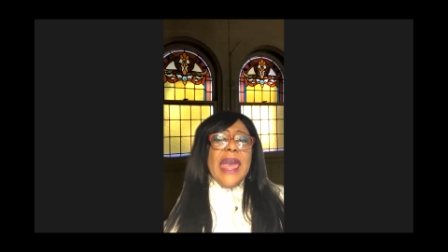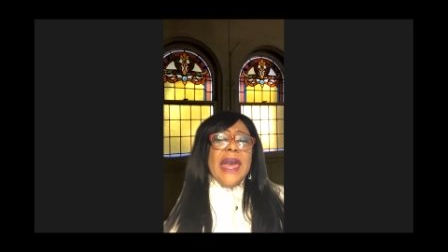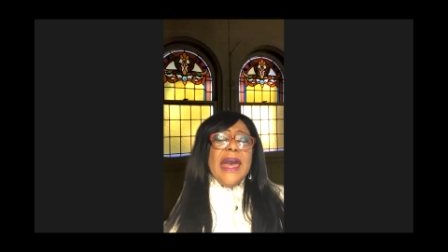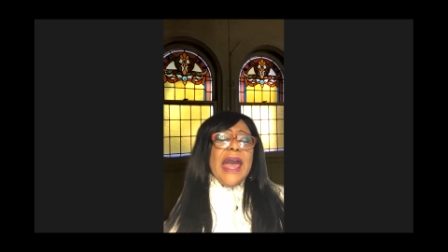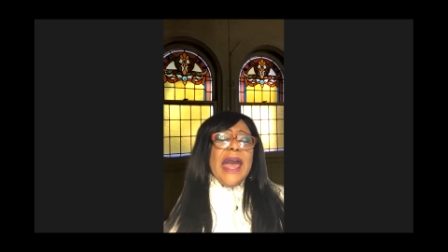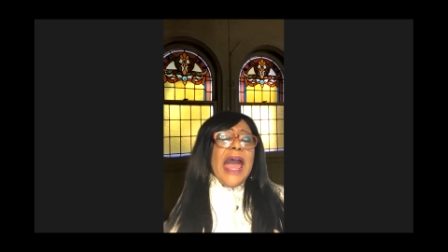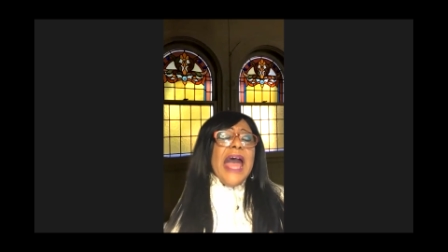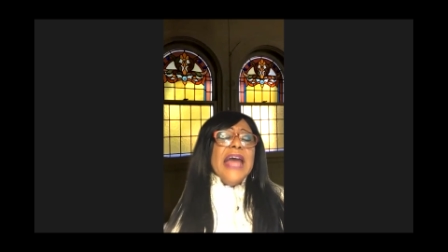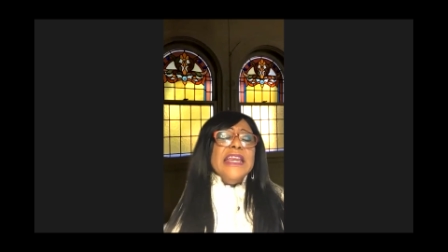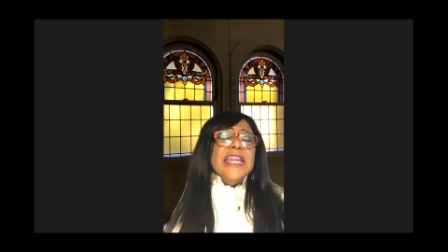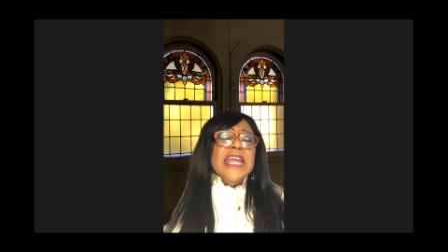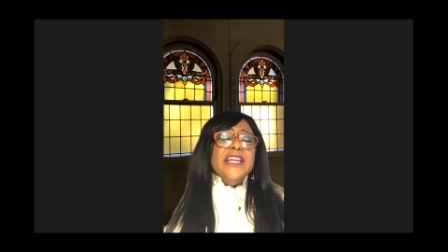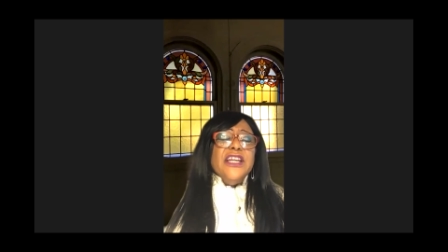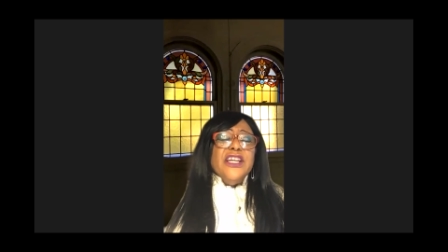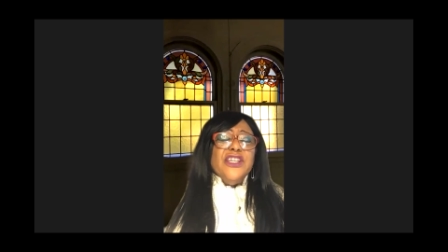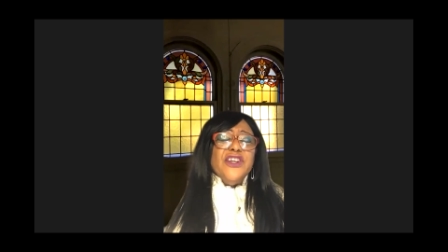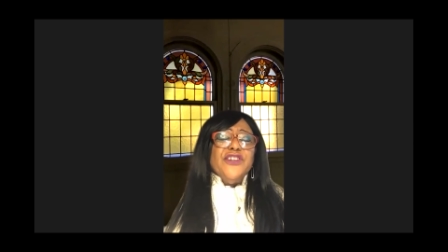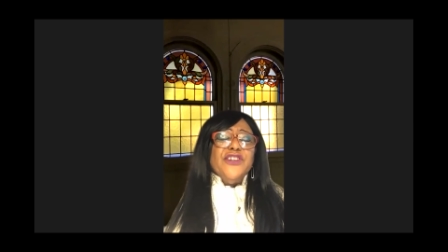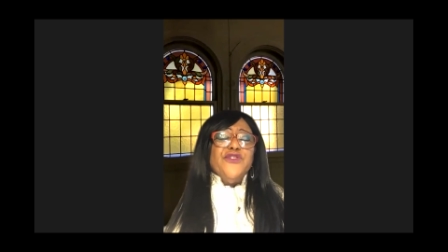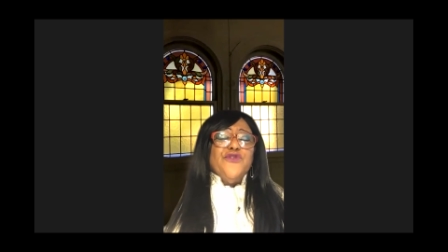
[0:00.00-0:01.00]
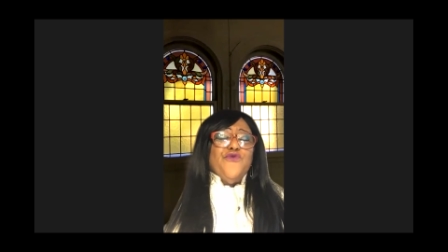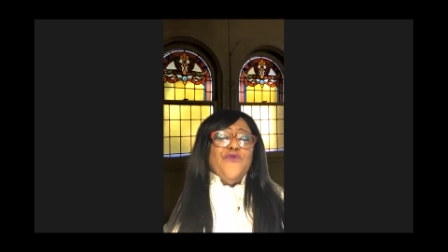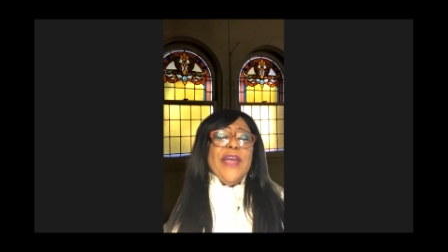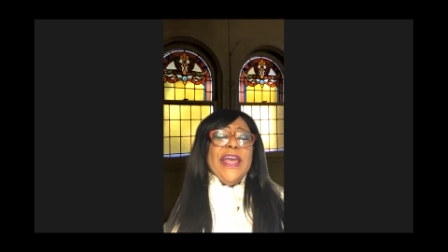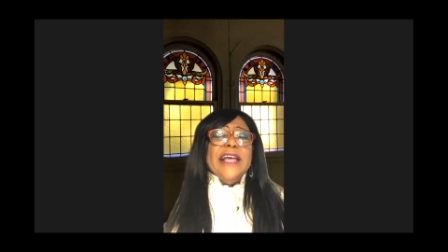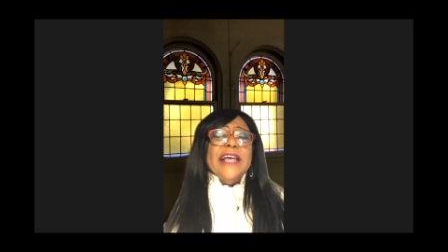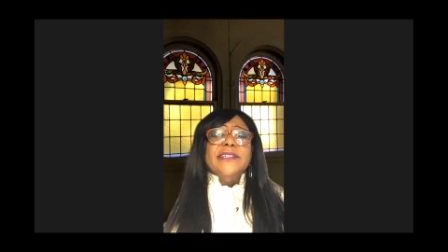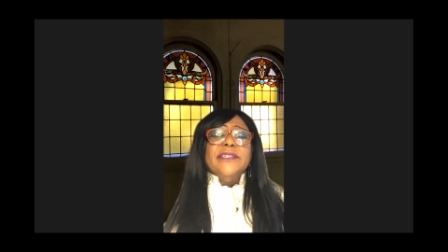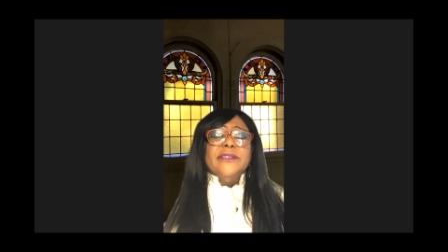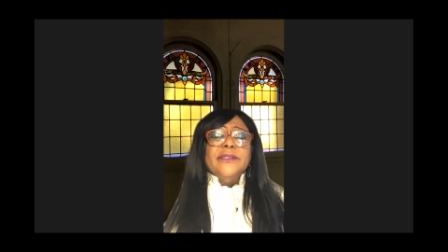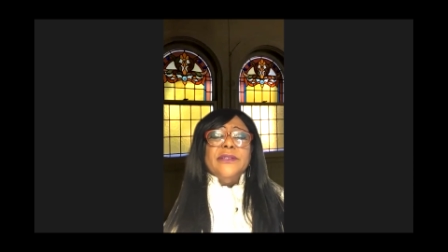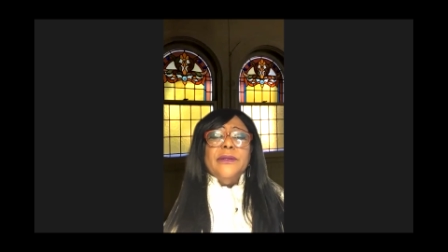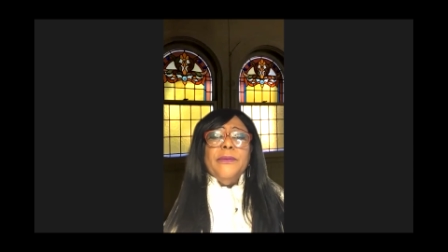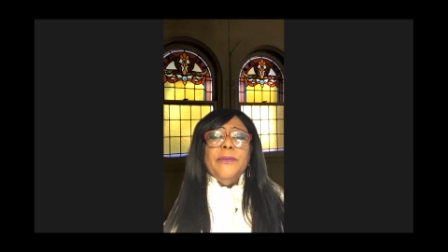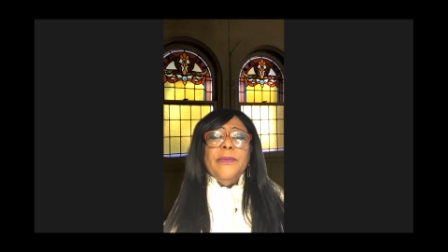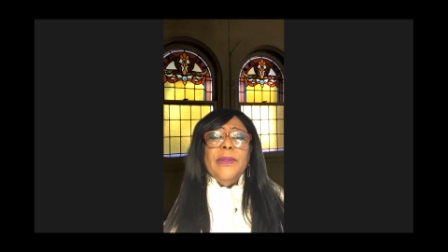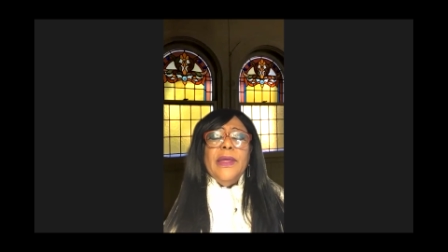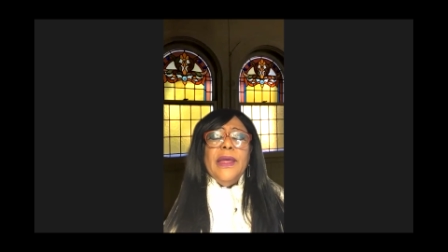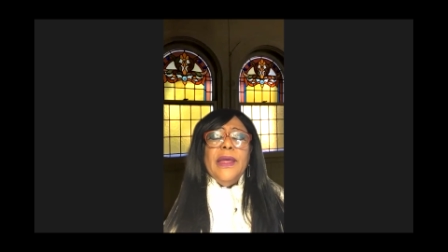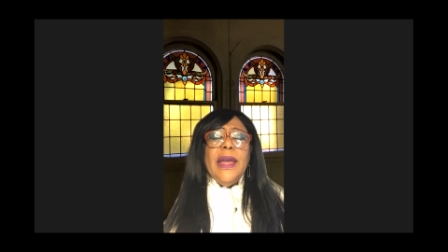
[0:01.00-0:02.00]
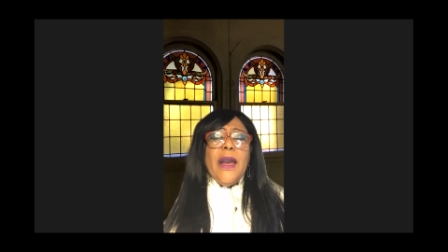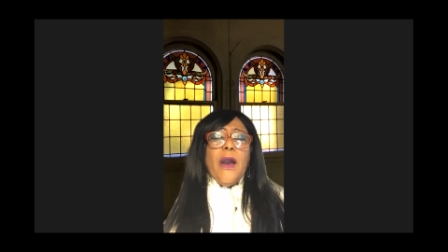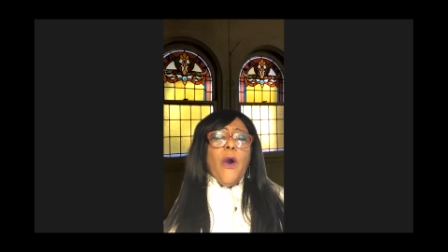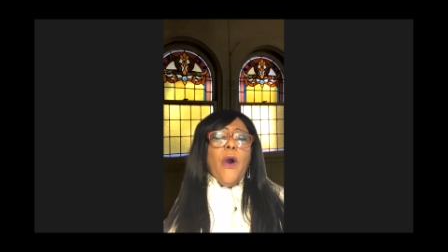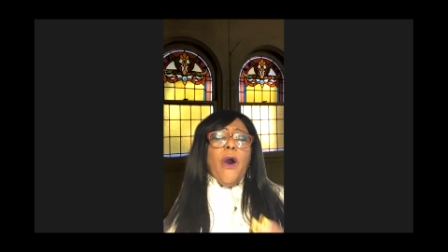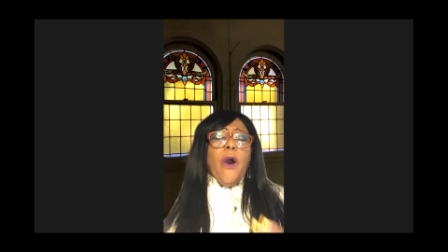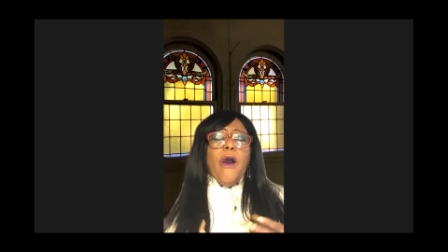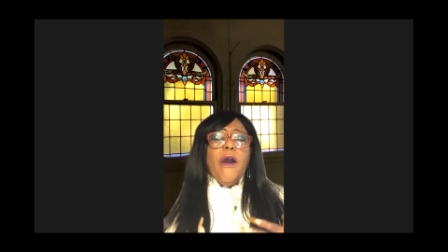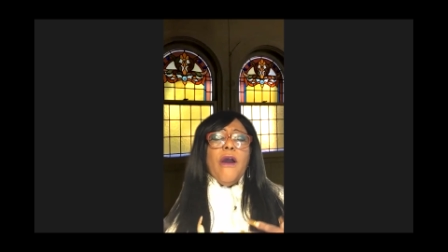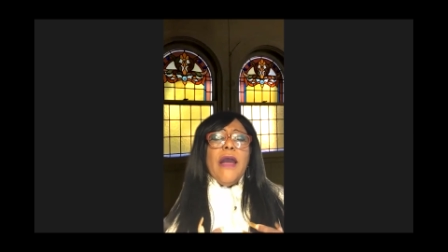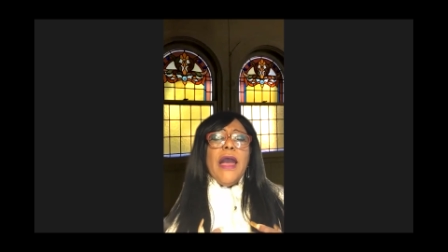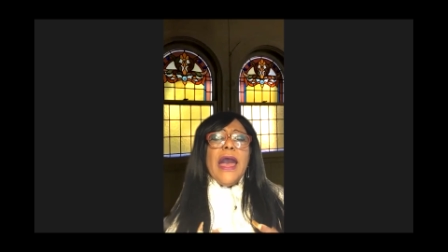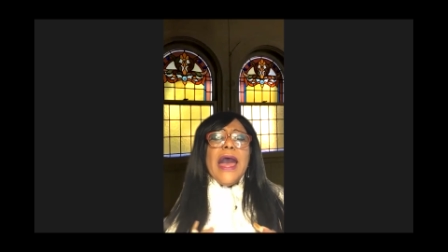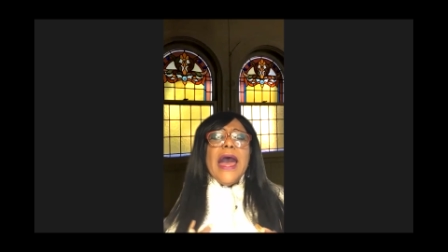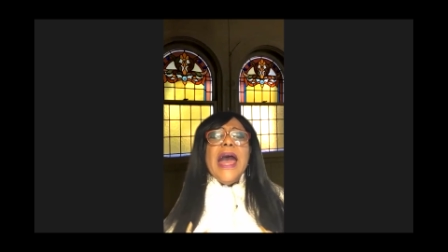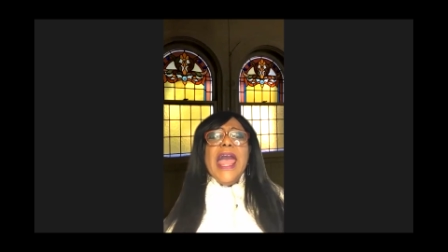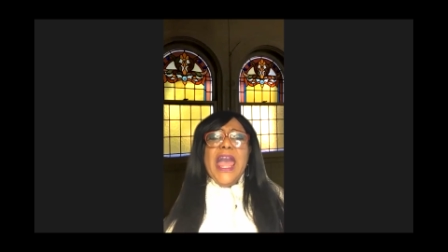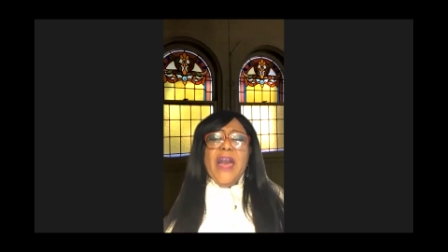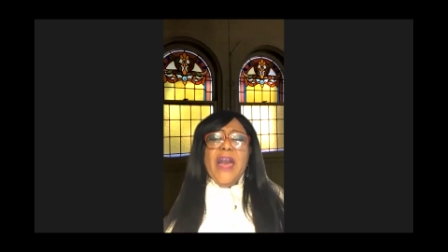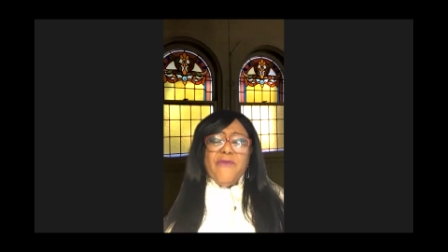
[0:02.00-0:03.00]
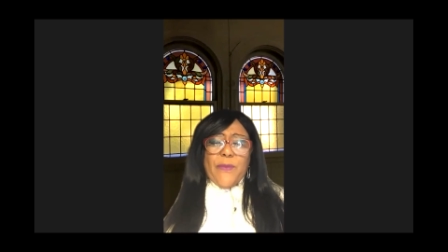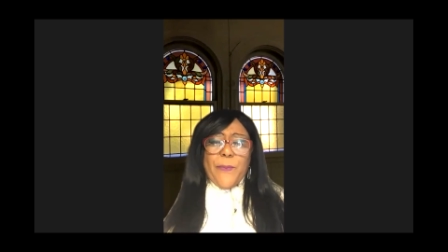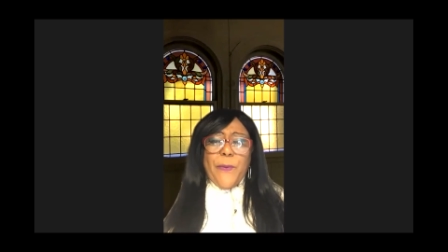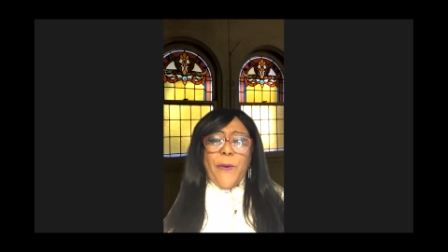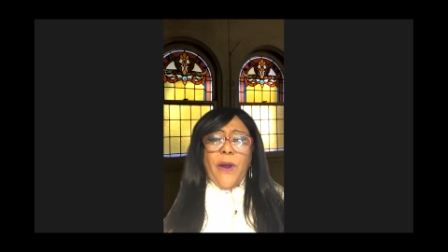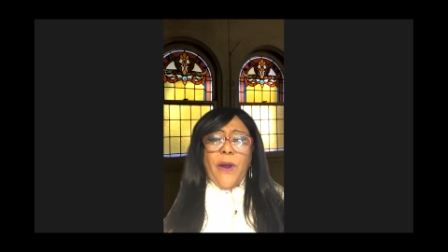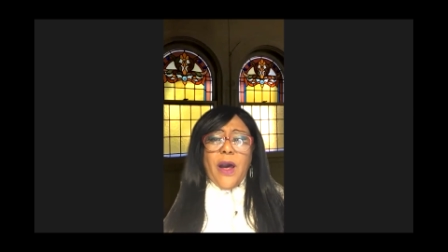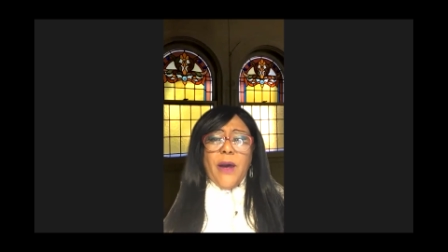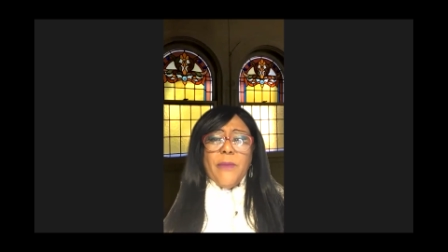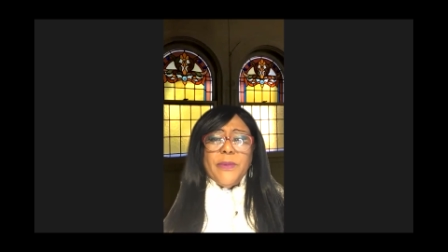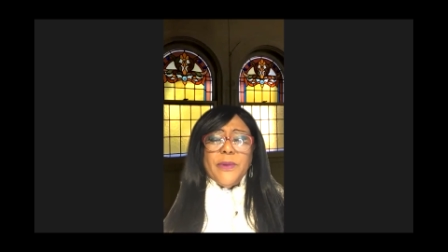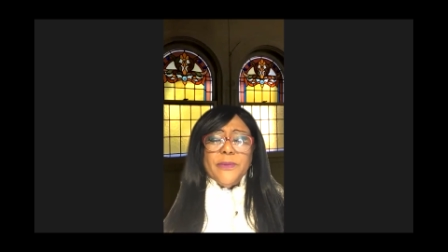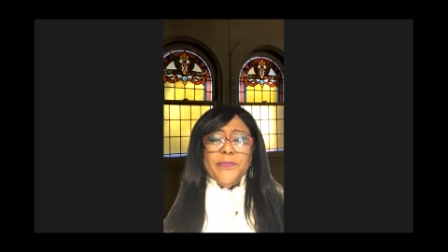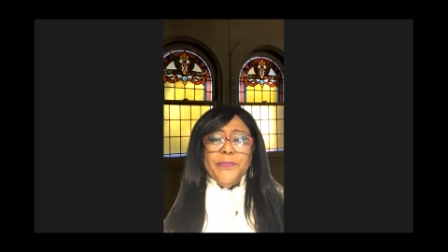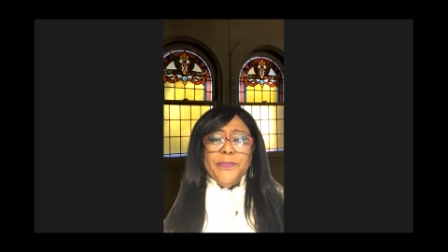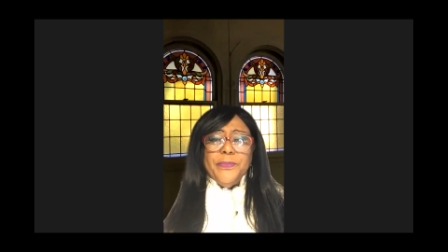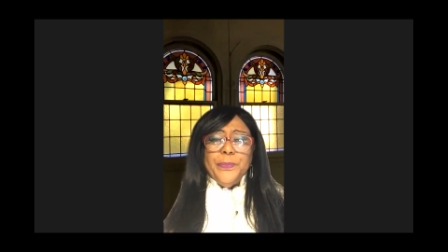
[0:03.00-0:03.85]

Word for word: I need to just rest or I have a problem.